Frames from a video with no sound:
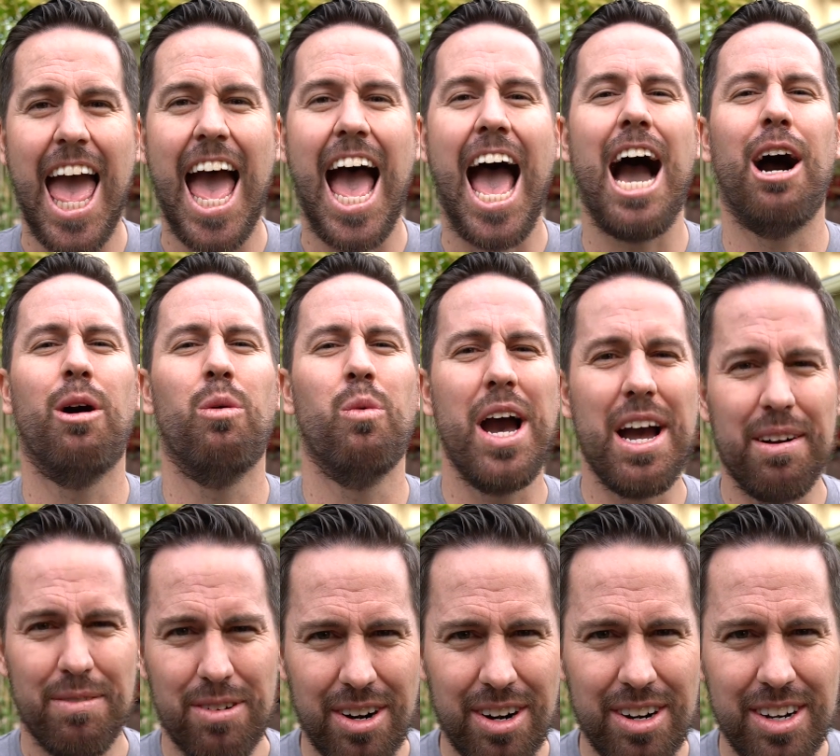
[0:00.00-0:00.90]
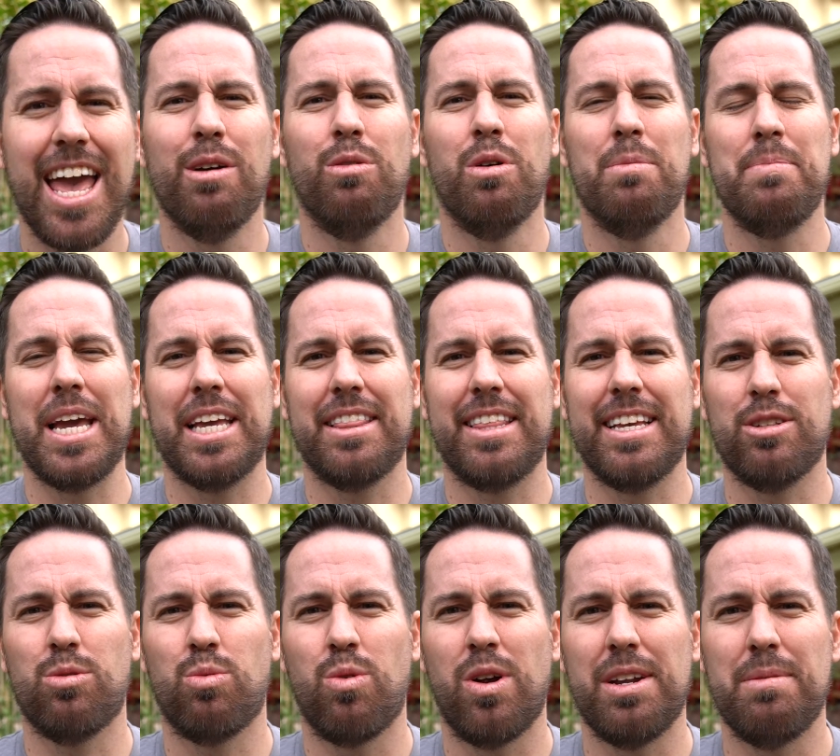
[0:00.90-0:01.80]
However, it will make
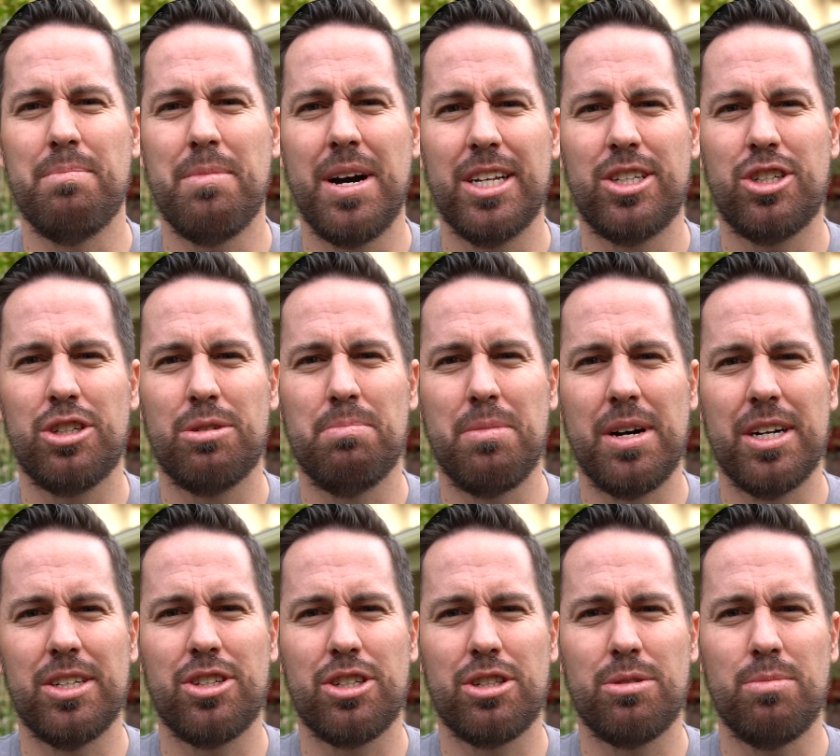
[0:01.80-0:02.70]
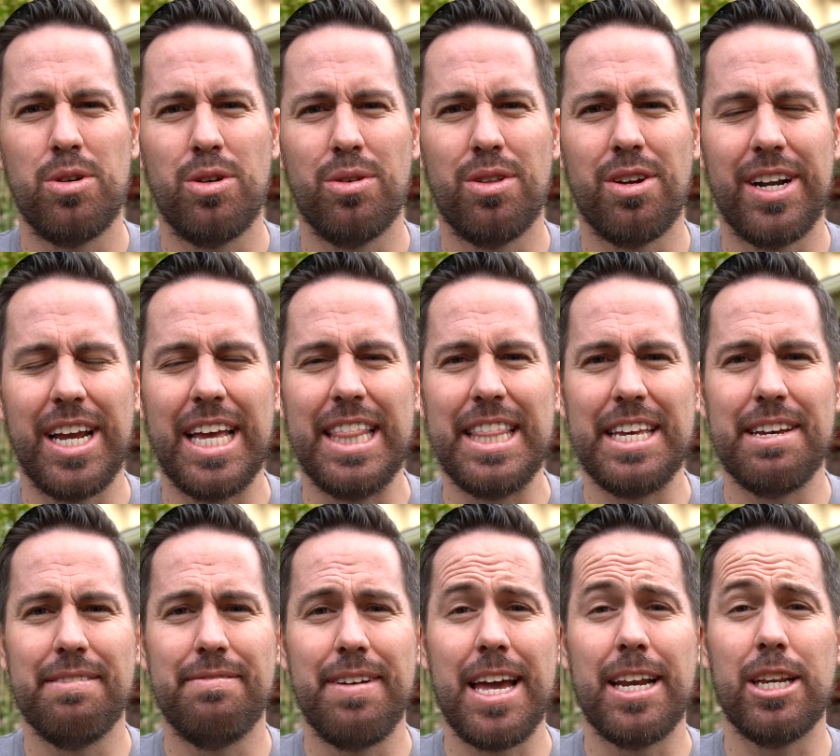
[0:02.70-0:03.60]
things run much smoother in the
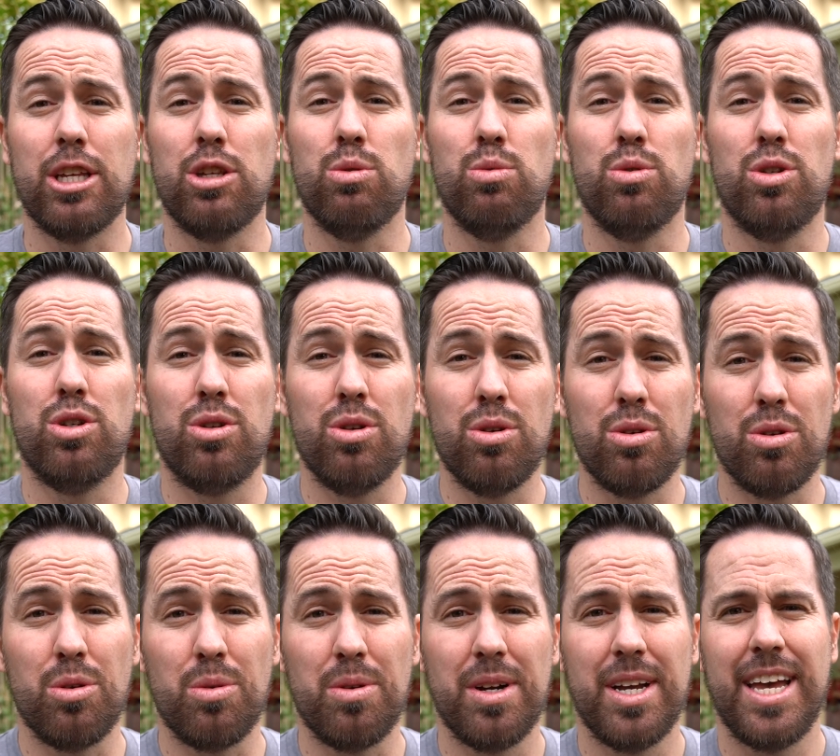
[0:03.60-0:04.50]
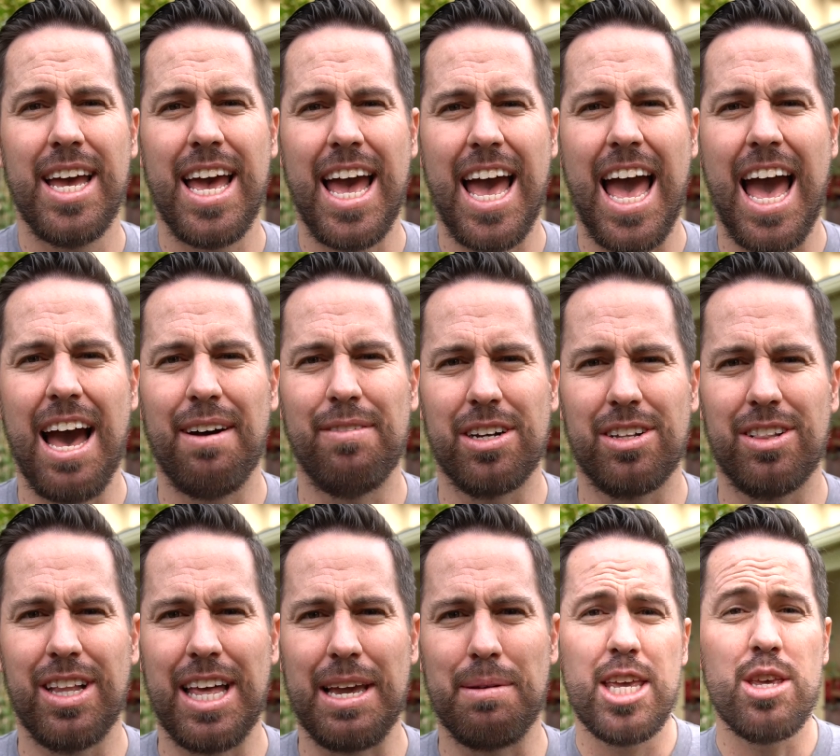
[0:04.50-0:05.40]
event you do have a
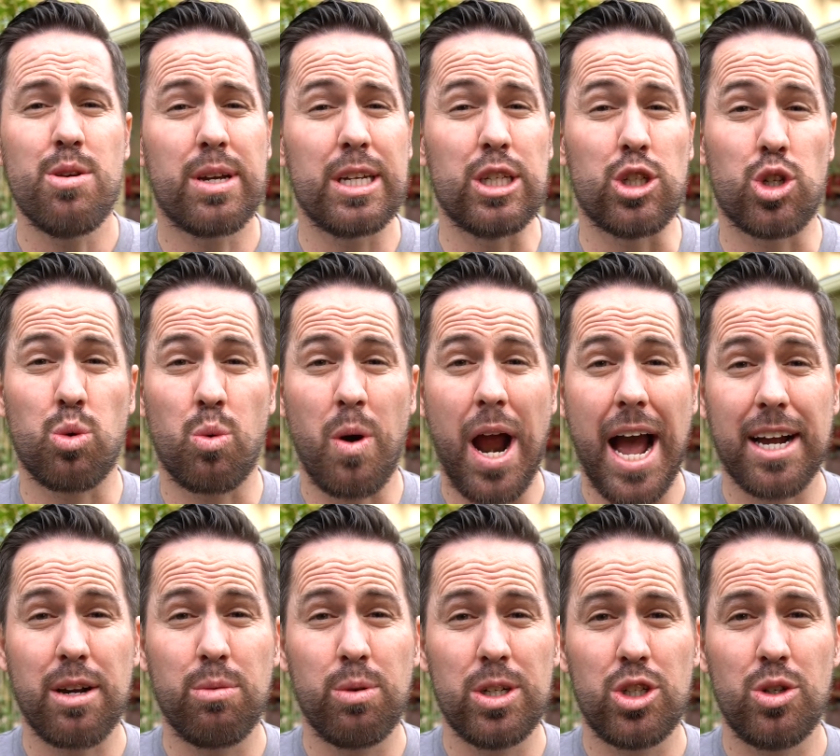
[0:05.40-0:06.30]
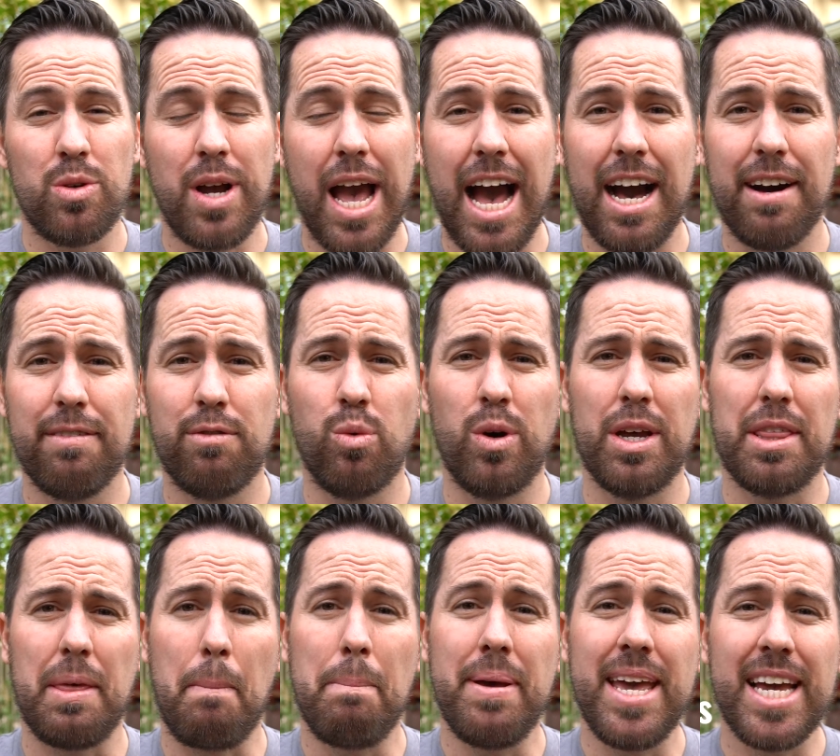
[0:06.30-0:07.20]
claim. You can track what you have
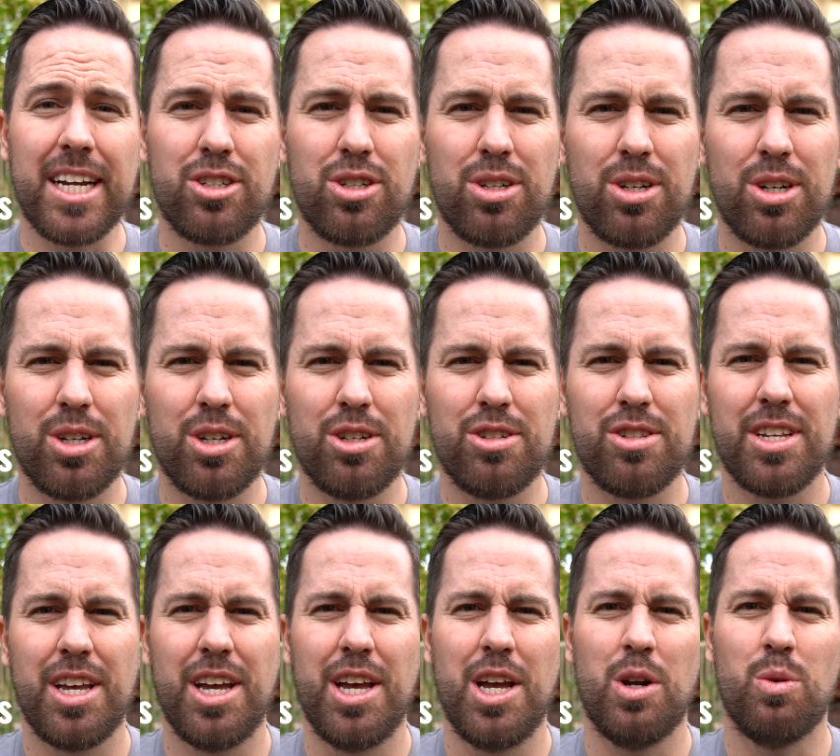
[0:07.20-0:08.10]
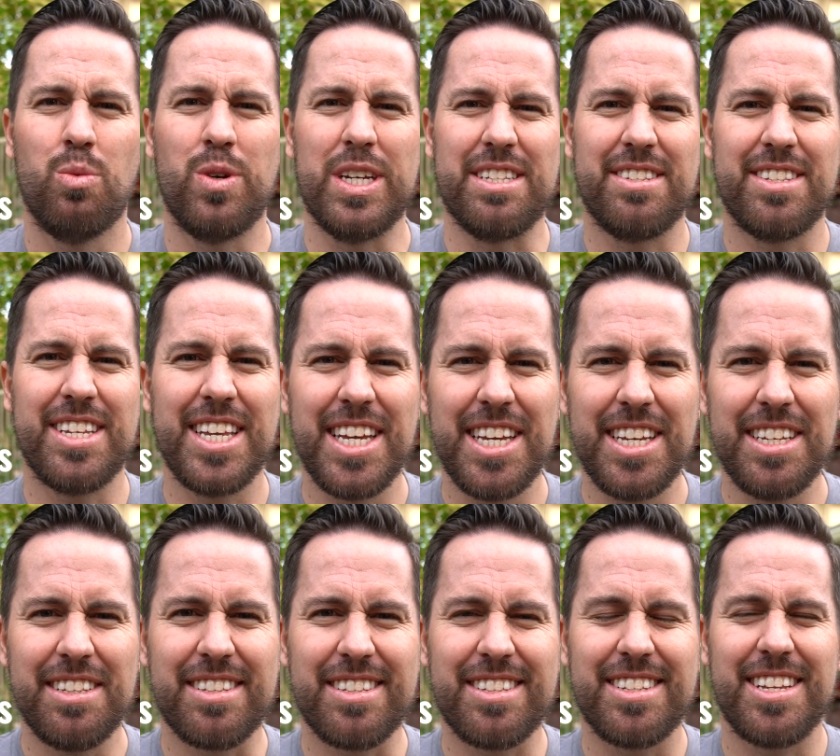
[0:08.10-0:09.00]
with pictures,
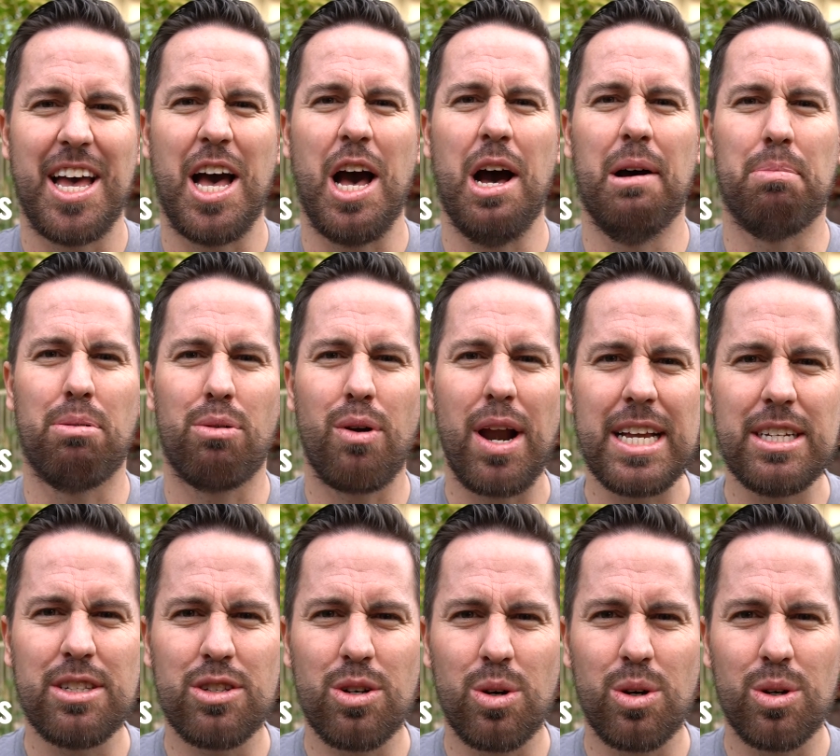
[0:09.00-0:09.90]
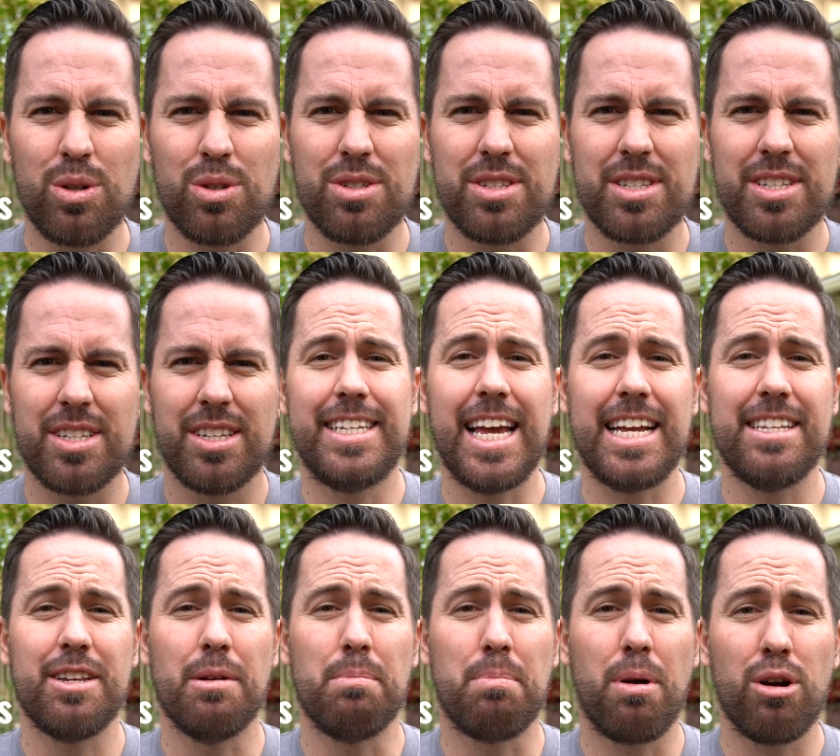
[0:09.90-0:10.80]
receipts, appraisals,
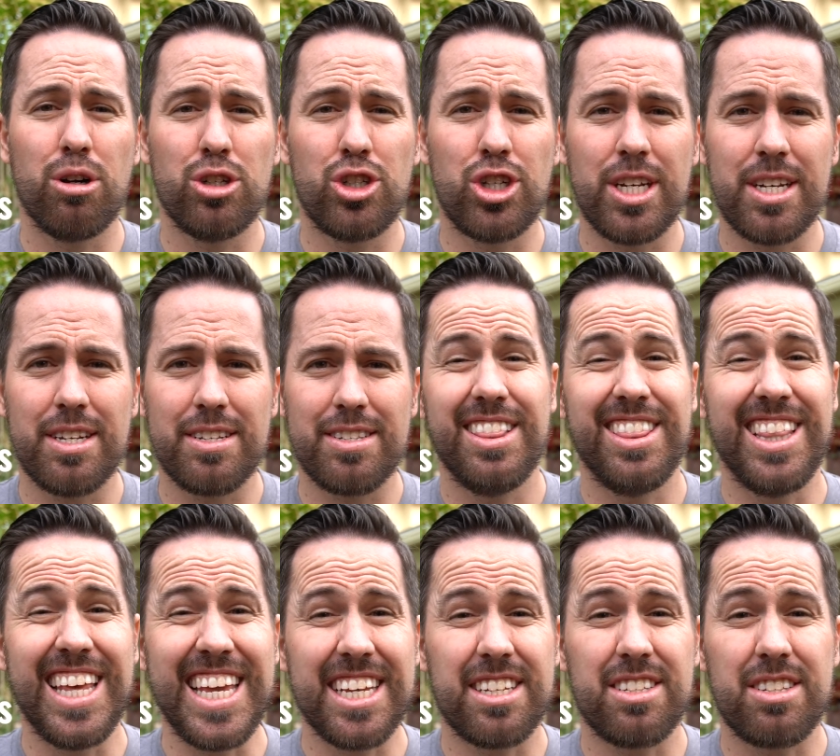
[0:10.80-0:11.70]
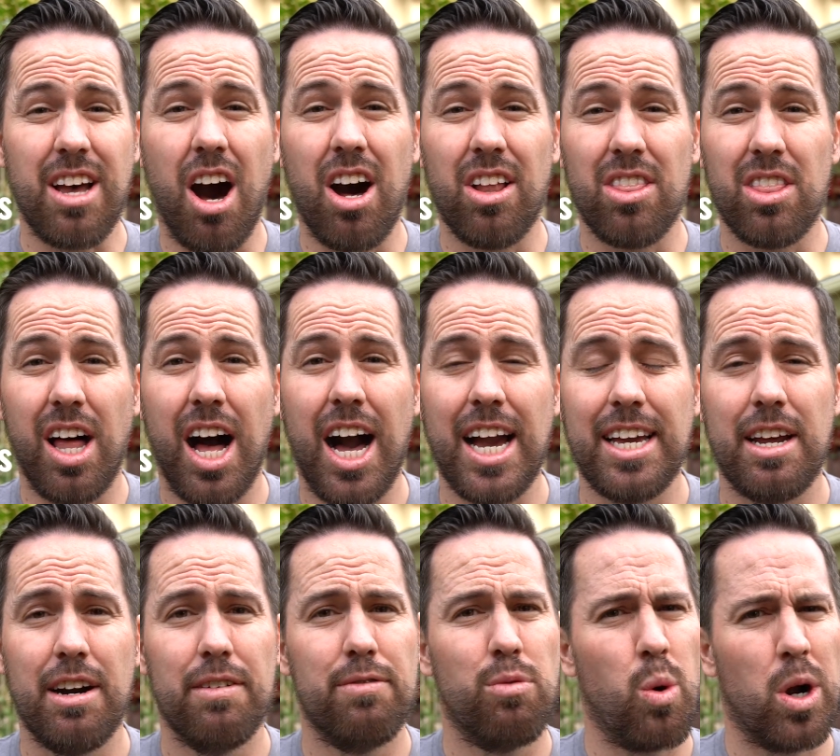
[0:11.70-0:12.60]
dates of purchase, links online
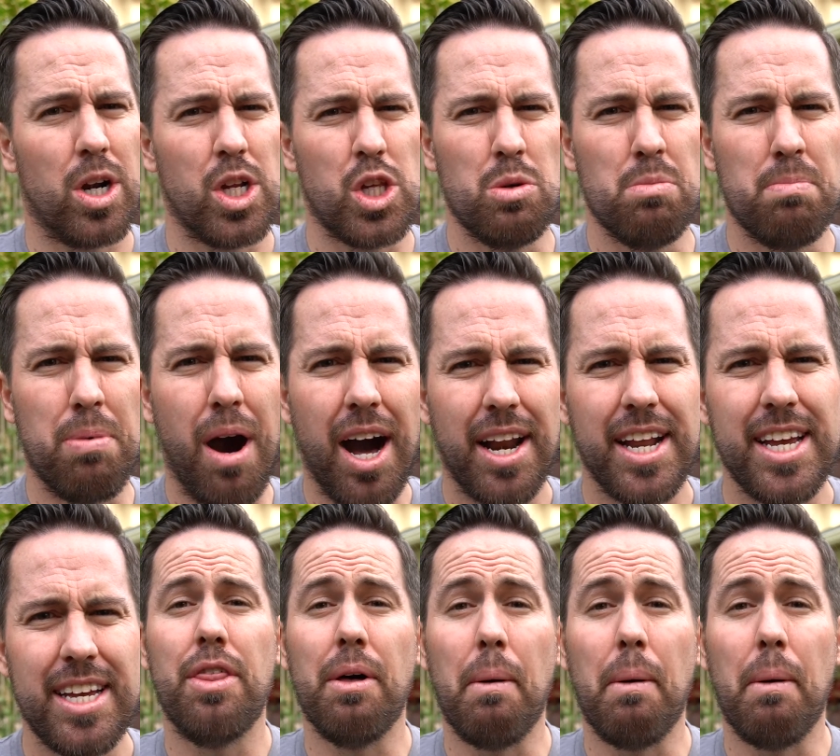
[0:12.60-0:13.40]
of where you bought it.